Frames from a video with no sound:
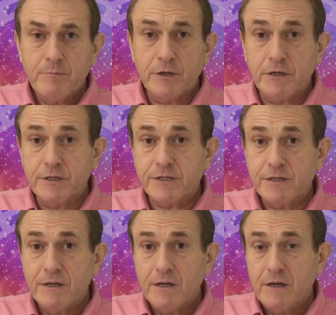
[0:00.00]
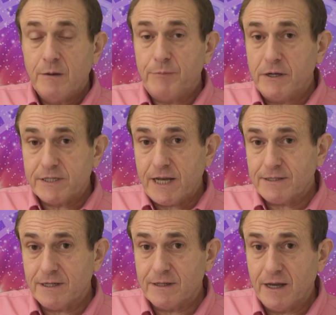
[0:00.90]
Because by
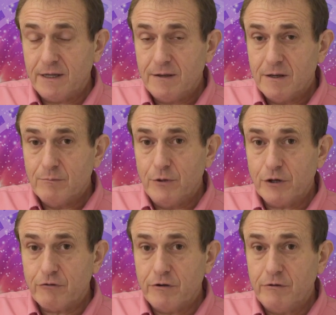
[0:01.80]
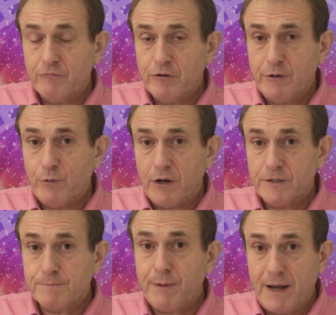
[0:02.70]
Saturday, Mercury
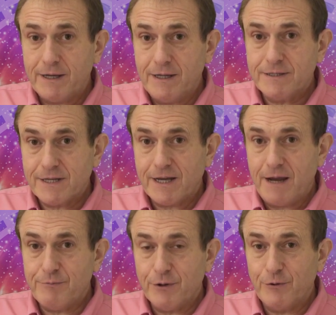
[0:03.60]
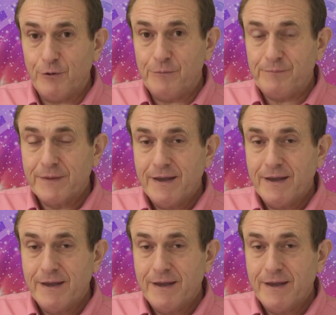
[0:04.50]
rewinds back into Capricorn.